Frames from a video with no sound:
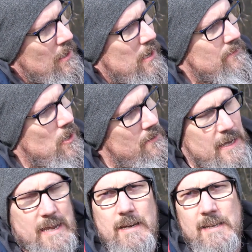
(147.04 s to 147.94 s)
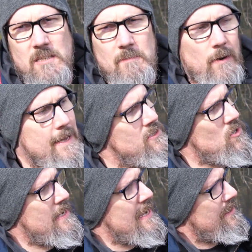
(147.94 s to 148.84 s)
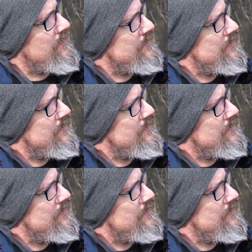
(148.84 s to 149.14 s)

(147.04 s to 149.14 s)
I've got the 90mm lens on here